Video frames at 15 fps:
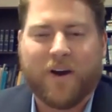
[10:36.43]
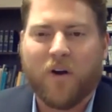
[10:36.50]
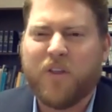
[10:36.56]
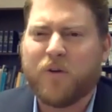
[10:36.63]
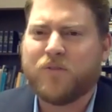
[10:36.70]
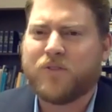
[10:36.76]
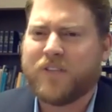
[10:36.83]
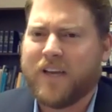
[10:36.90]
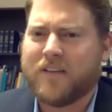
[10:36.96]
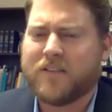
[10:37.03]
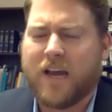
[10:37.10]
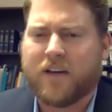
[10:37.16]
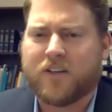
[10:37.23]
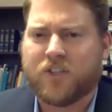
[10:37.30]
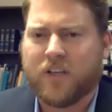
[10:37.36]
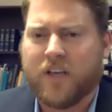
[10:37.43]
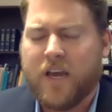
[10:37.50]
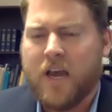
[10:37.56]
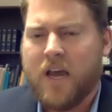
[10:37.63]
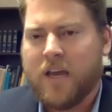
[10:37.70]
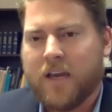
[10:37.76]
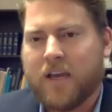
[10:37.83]
are those things
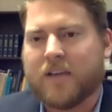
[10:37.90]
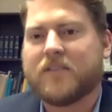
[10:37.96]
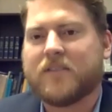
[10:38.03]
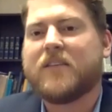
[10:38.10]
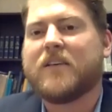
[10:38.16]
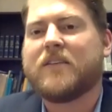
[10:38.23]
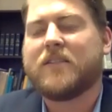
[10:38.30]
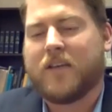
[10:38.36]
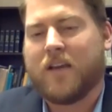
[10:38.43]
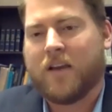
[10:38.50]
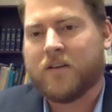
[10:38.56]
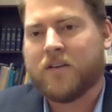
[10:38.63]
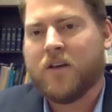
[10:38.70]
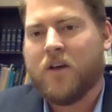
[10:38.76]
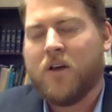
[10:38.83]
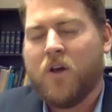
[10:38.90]
actually consistent